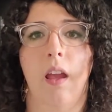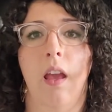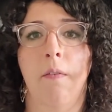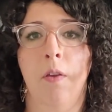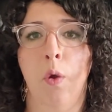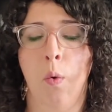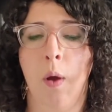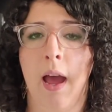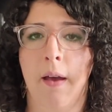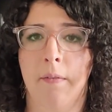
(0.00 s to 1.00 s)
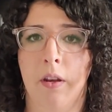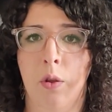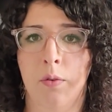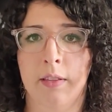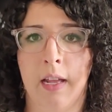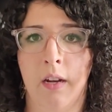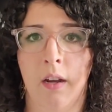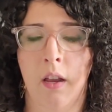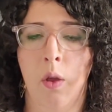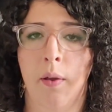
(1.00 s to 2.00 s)
If you have a
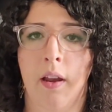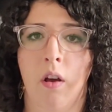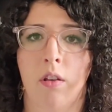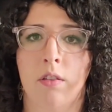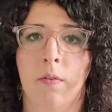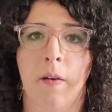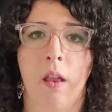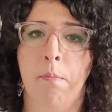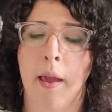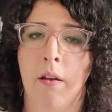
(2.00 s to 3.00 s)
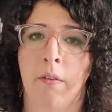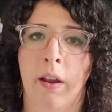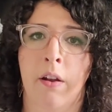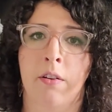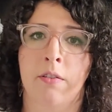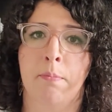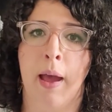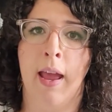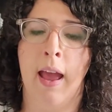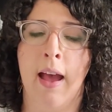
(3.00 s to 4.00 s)
newsletter, you can also find beta readers
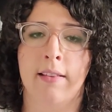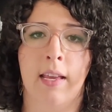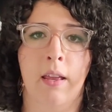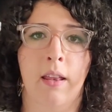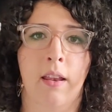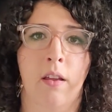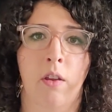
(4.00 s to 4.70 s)
by asking